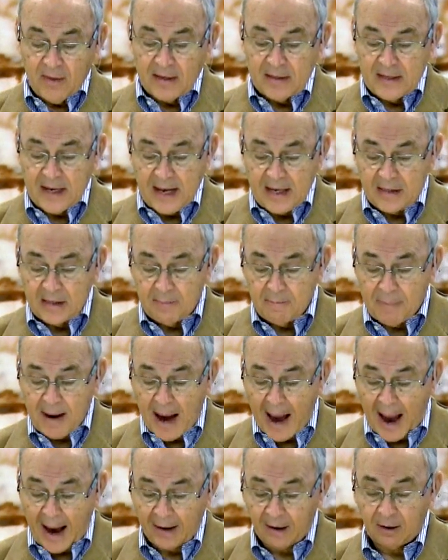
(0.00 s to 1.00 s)
Then take them
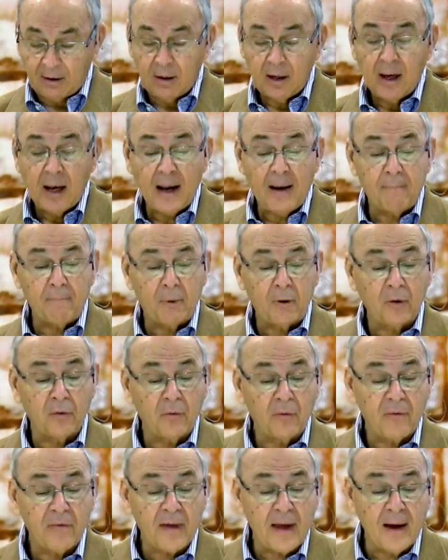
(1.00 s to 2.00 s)
back and
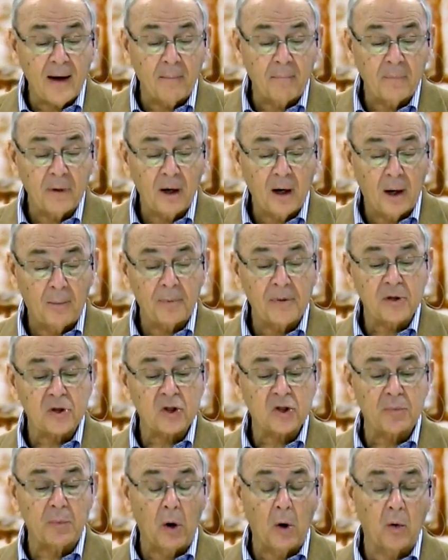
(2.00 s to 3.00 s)
burn them up
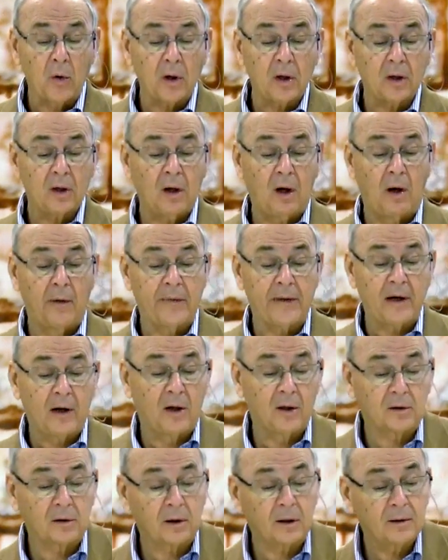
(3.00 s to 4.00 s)
in smoke on the
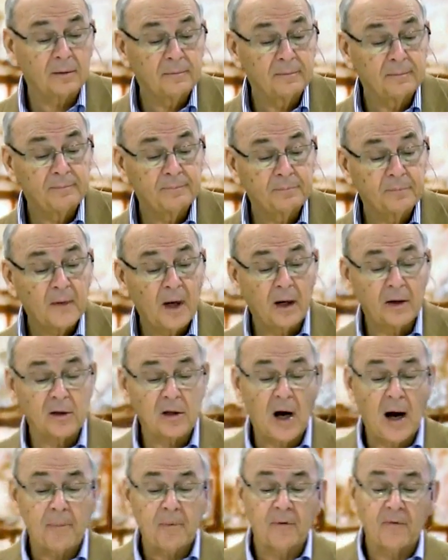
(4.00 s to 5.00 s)
altar, on
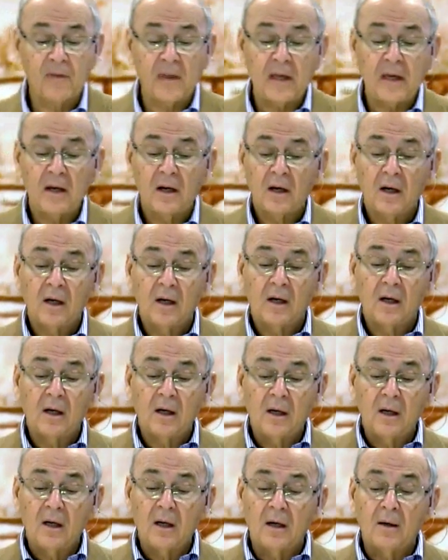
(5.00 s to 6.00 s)
top of the
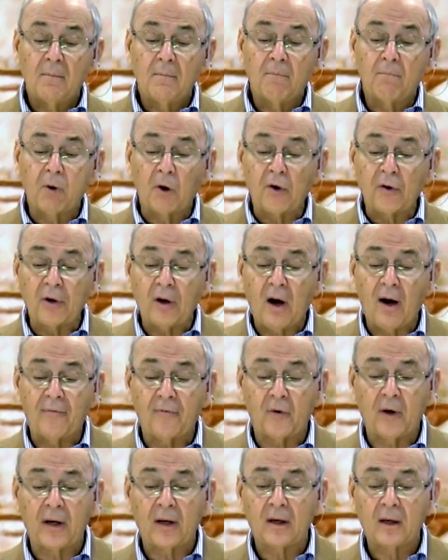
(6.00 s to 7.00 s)
burnt
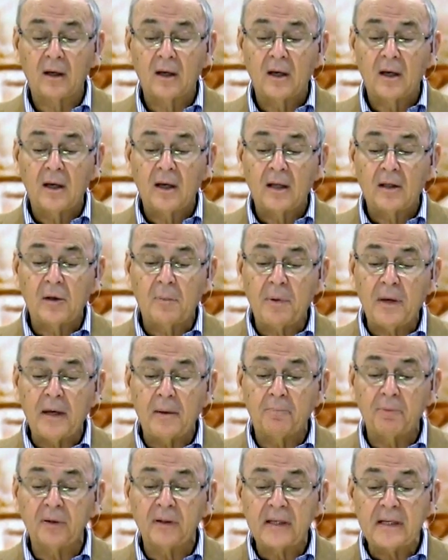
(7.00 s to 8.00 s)
offering, to
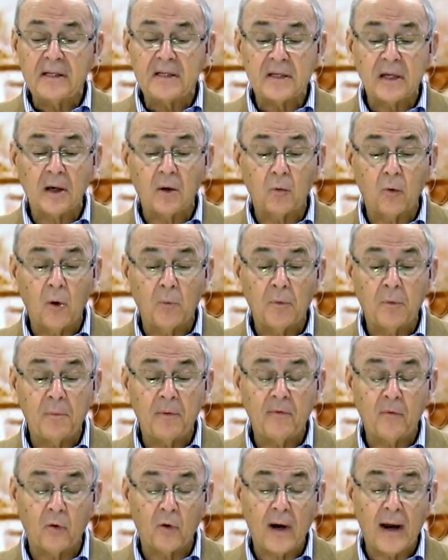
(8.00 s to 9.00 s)
be a pleasing aroma
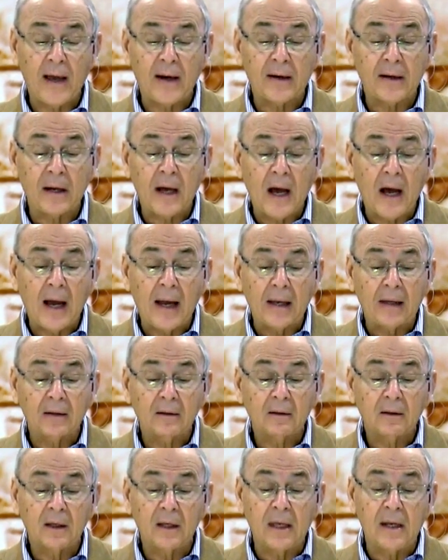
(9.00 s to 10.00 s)
before Adonai.
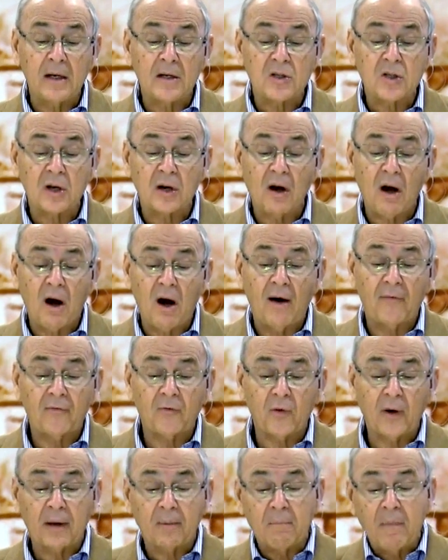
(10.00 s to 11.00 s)
It is an
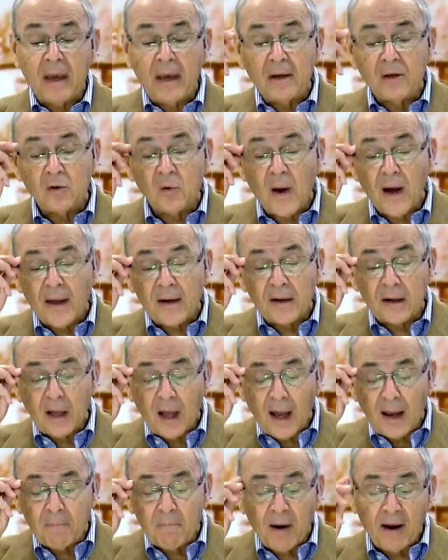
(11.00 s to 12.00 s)
offering made to
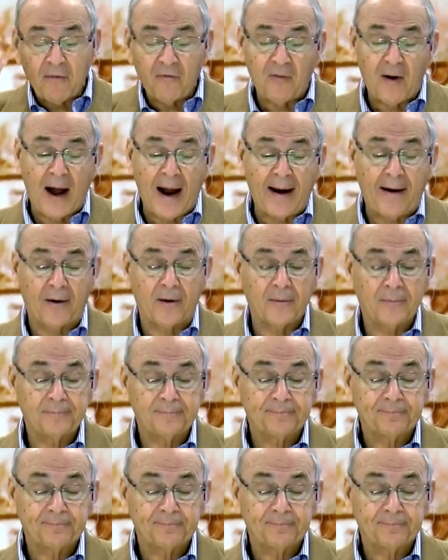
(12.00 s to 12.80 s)
Adonai by fire.